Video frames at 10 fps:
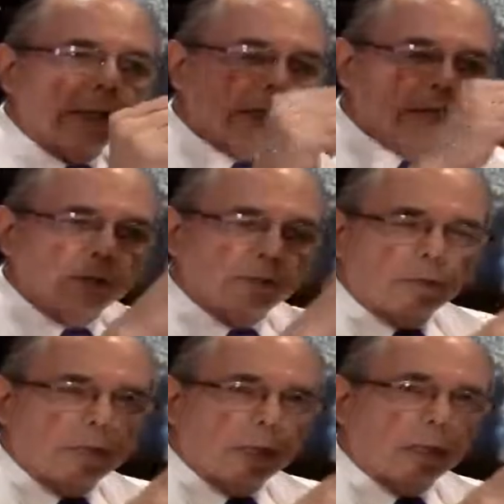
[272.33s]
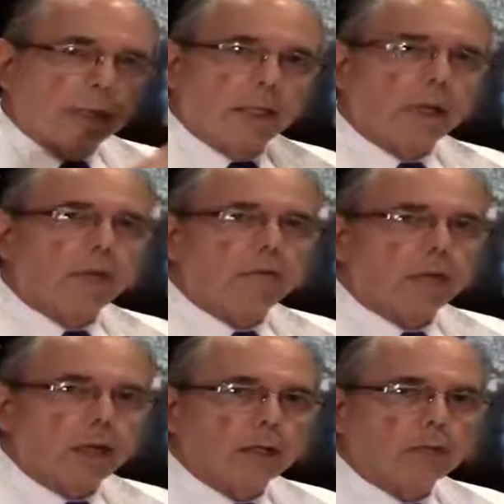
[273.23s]
and see if they're down in the hair
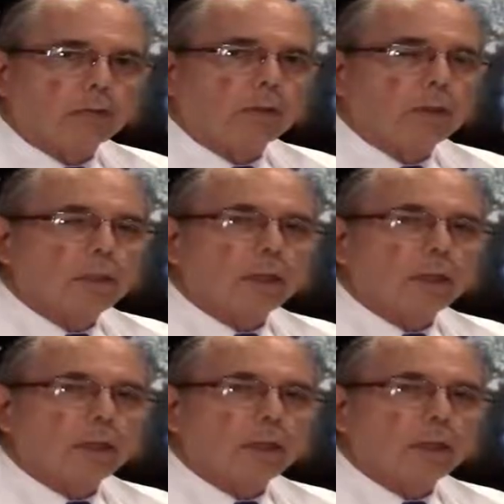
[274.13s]
follicle.